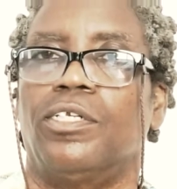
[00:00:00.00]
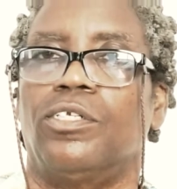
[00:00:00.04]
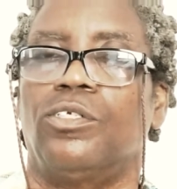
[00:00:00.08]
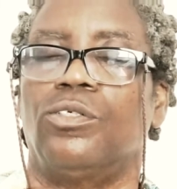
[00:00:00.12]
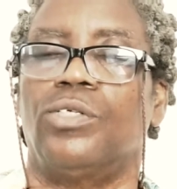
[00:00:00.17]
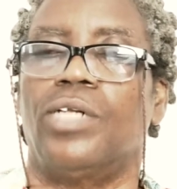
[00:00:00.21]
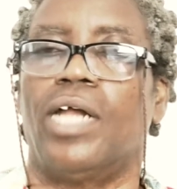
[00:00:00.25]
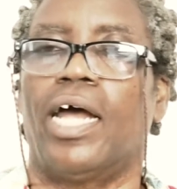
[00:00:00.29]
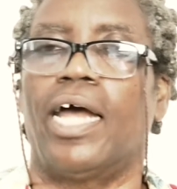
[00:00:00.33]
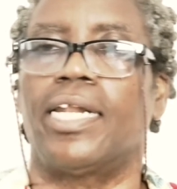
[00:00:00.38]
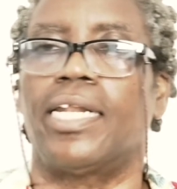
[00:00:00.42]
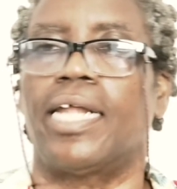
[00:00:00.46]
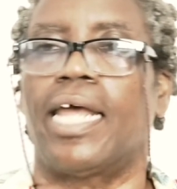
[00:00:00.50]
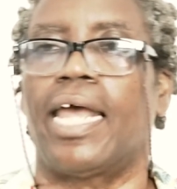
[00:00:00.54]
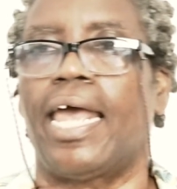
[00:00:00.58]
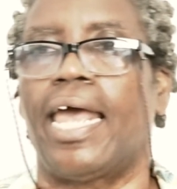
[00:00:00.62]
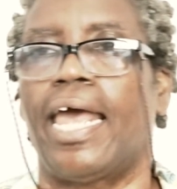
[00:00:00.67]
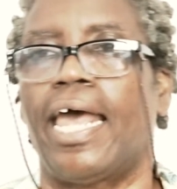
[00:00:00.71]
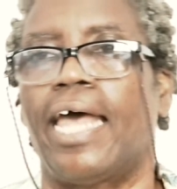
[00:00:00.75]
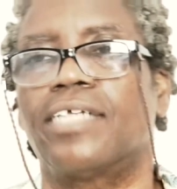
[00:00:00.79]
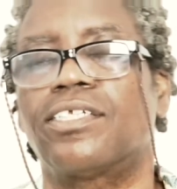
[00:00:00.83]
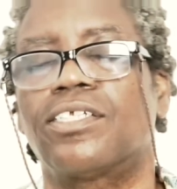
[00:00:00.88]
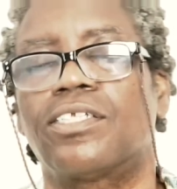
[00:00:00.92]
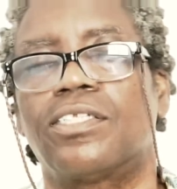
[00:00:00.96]
Do not
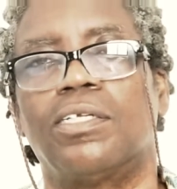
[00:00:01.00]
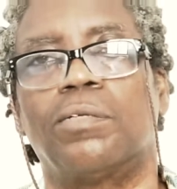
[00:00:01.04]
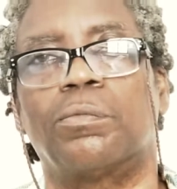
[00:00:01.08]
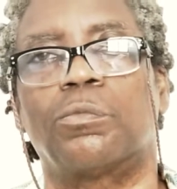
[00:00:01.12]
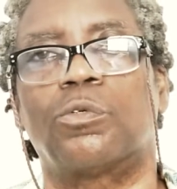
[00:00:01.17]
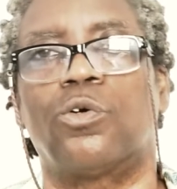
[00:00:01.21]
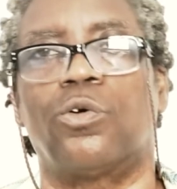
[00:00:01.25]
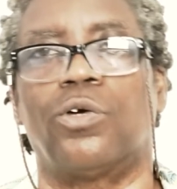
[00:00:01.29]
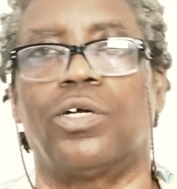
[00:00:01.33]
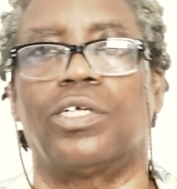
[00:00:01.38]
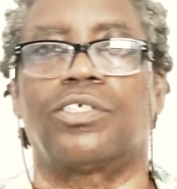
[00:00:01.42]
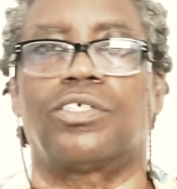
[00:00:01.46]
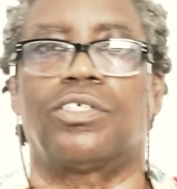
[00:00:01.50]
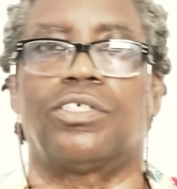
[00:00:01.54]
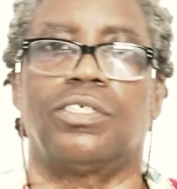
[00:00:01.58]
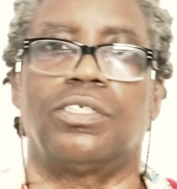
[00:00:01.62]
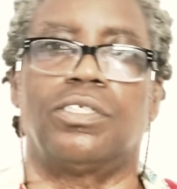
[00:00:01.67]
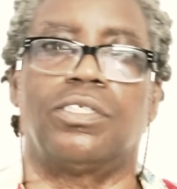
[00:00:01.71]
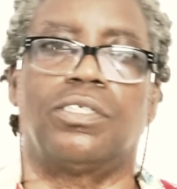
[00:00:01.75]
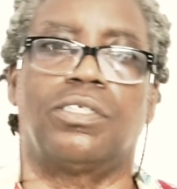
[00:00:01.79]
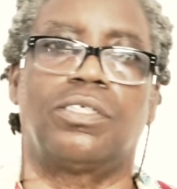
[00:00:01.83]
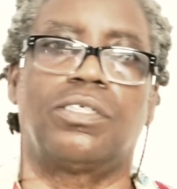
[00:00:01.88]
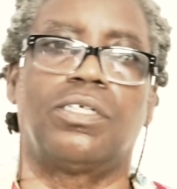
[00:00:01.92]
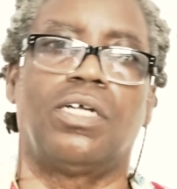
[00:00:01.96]
ask them
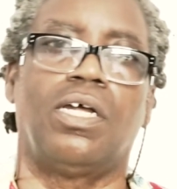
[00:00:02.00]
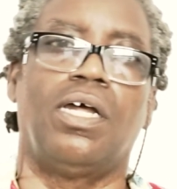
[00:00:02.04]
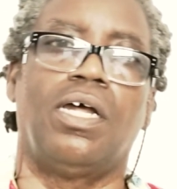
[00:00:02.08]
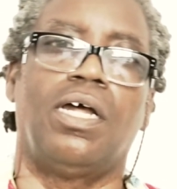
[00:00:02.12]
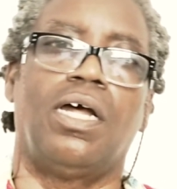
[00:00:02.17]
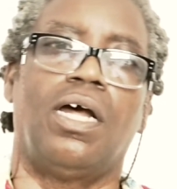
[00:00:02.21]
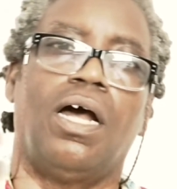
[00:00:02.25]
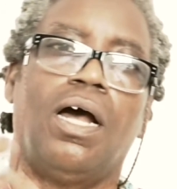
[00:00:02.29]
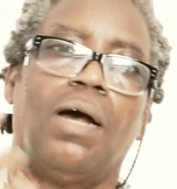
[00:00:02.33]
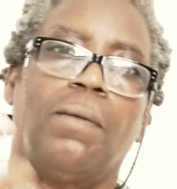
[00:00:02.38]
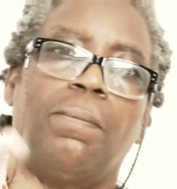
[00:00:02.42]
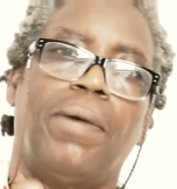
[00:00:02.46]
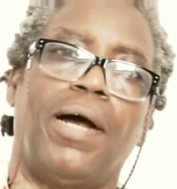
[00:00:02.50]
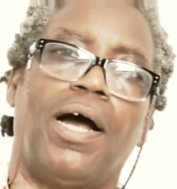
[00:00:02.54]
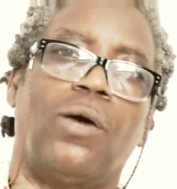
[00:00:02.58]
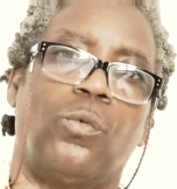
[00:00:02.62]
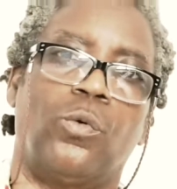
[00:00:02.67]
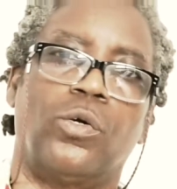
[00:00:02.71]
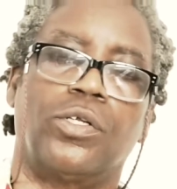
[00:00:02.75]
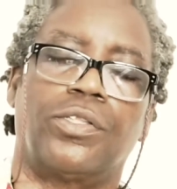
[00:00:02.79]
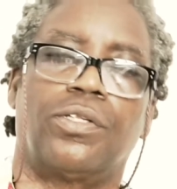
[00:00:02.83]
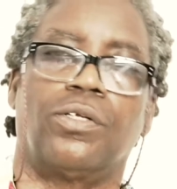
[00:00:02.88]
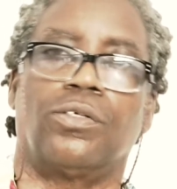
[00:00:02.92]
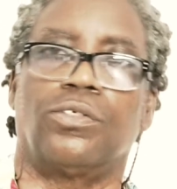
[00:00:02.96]
questions about
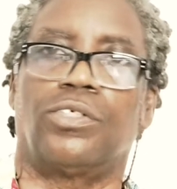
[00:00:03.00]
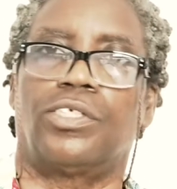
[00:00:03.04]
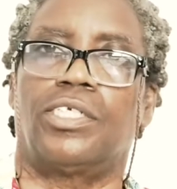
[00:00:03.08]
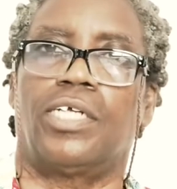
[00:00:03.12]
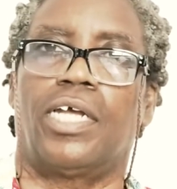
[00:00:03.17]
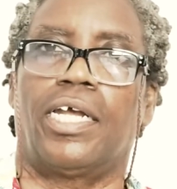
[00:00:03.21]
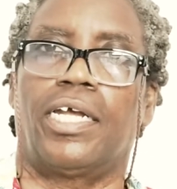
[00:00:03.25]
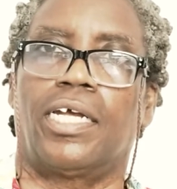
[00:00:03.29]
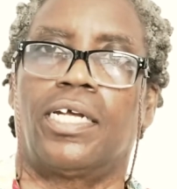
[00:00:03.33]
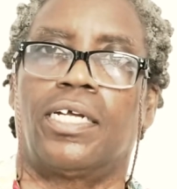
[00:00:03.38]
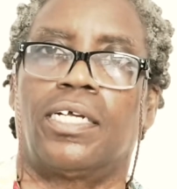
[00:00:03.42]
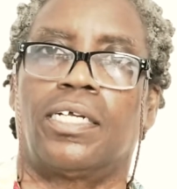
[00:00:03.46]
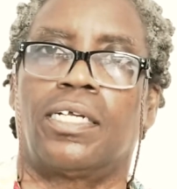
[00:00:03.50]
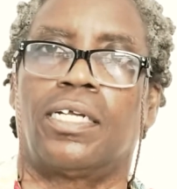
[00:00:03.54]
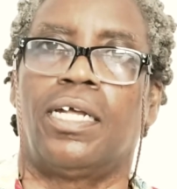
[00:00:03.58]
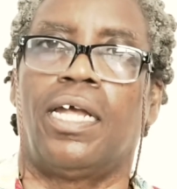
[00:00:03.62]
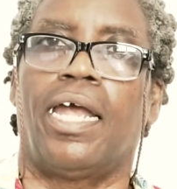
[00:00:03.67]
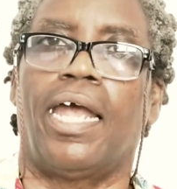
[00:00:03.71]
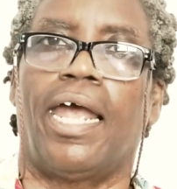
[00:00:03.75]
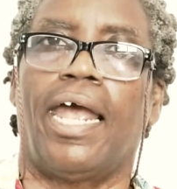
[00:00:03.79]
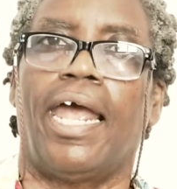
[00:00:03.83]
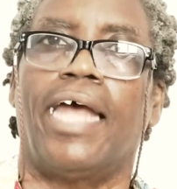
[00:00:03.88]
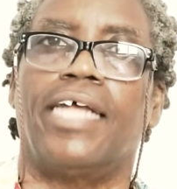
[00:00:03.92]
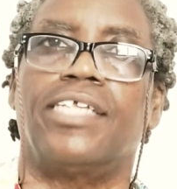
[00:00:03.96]
what they're saying
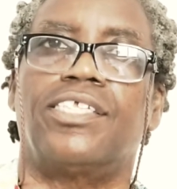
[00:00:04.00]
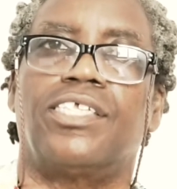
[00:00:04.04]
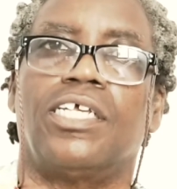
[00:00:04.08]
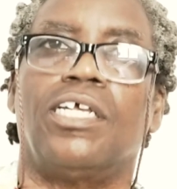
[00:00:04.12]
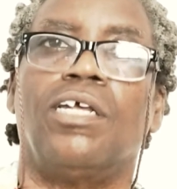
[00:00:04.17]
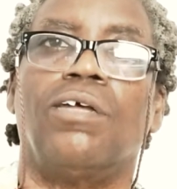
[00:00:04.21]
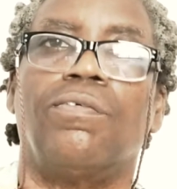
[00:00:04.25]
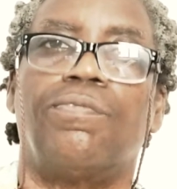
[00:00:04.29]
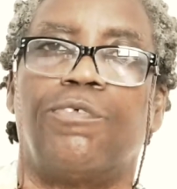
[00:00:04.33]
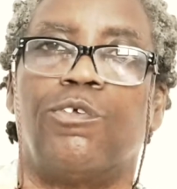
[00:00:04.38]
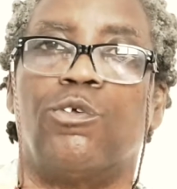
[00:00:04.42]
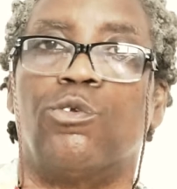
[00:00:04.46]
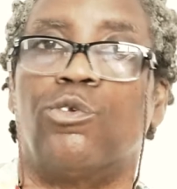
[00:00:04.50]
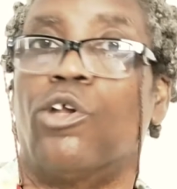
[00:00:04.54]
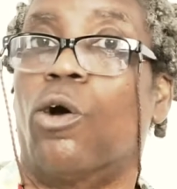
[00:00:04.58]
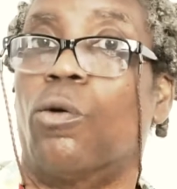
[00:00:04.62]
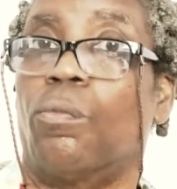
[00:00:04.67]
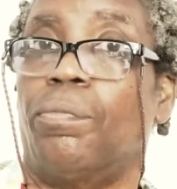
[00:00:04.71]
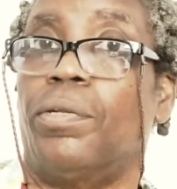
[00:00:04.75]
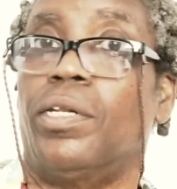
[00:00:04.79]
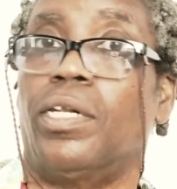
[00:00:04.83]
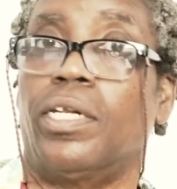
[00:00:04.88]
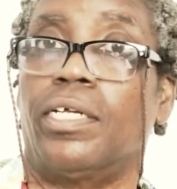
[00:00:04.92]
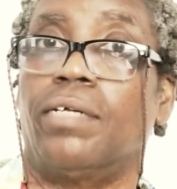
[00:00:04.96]
as if you
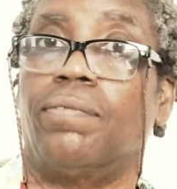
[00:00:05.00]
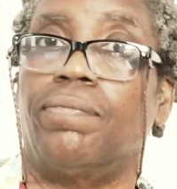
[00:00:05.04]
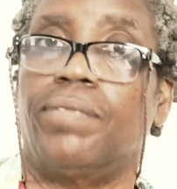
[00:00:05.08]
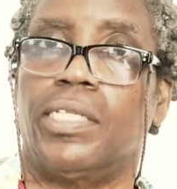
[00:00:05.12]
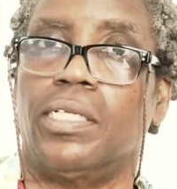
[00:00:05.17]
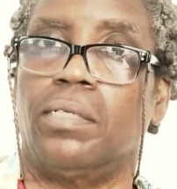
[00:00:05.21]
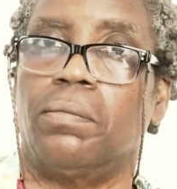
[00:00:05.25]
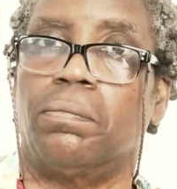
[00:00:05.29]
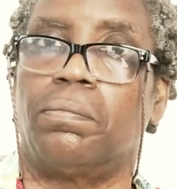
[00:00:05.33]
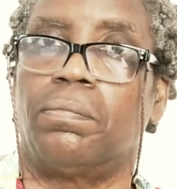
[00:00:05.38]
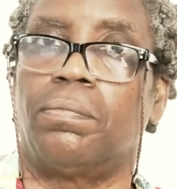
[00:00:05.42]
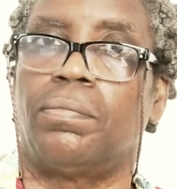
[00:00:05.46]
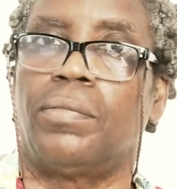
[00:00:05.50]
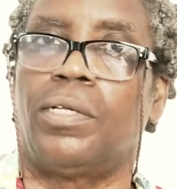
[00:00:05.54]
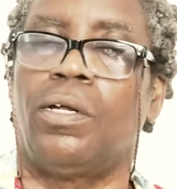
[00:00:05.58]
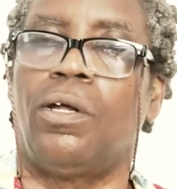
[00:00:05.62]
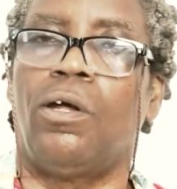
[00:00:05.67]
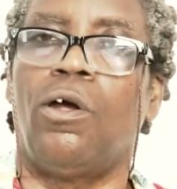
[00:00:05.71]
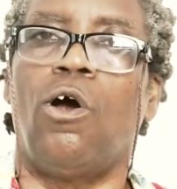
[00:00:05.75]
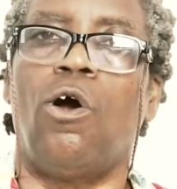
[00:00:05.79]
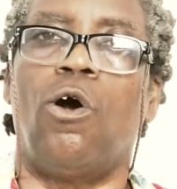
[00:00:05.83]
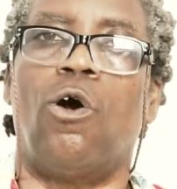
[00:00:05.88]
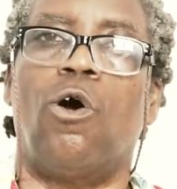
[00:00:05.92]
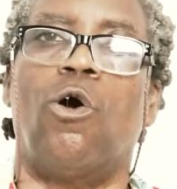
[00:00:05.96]
don't believe them
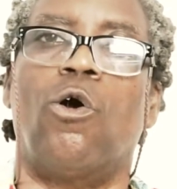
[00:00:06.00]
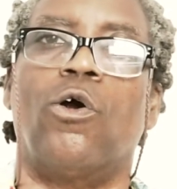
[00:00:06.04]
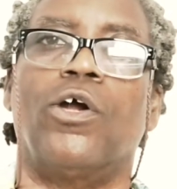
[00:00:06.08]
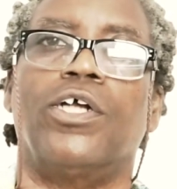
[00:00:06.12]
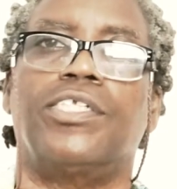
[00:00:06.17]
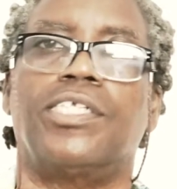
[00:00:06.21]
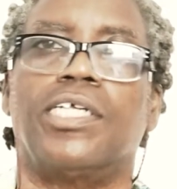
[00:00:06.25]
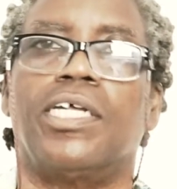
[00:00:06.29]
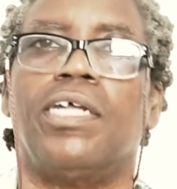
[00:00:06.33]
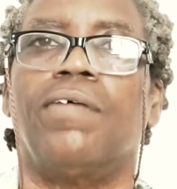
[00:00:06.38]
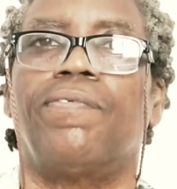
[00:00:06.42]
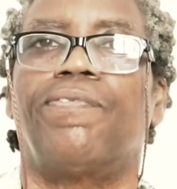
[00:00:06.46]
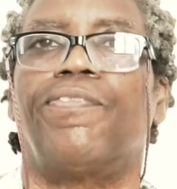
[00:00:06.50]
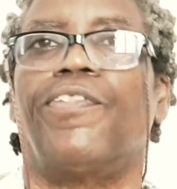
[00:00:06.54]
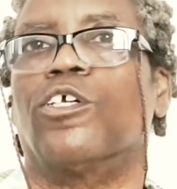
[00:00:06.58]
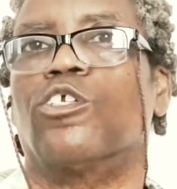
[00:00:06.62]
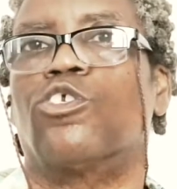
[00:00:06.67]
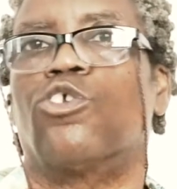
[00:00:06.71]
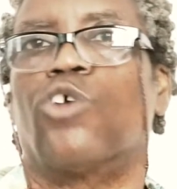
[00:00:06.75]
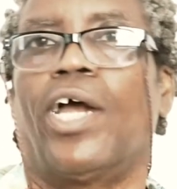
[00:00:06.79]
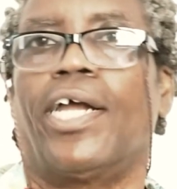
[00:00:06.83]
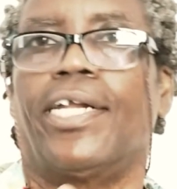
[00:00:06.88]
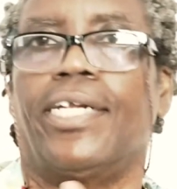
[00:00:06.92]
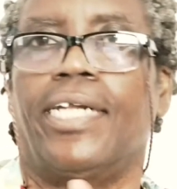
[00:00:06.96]
or as if they're
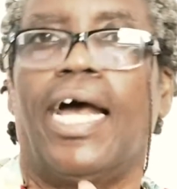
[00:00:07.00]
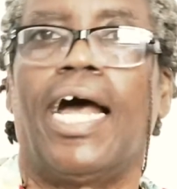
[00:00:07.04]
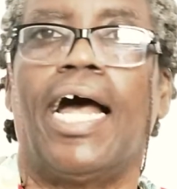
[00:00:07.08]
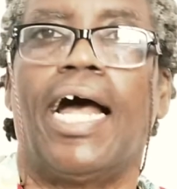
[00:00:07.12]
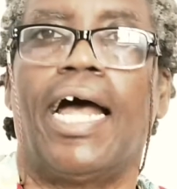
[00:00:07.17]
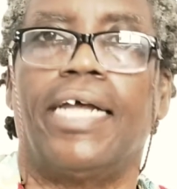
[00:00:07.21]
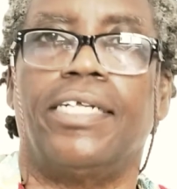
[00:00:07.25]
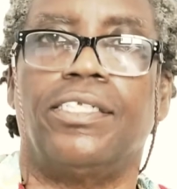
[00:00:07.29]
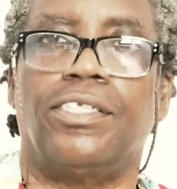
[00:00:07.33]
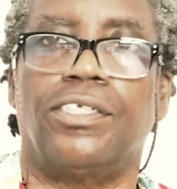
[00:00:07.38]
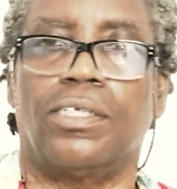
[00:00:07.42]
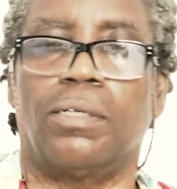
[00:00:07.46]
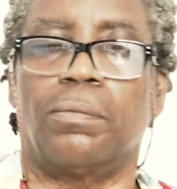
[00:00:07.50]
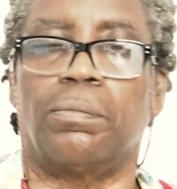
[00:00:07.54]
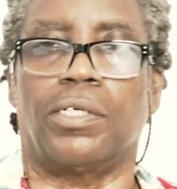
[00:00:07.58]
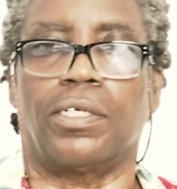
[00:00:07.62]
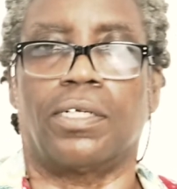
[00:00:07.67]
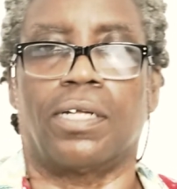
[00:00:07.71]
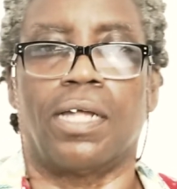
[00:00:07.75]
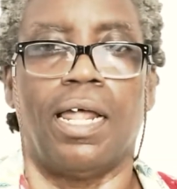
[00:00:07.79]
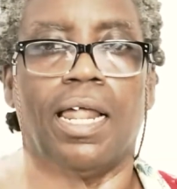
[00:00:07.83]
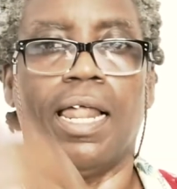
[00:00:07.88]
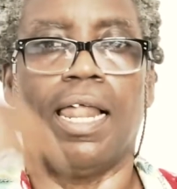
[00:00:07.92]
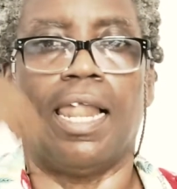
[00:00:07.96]
trying to hide something.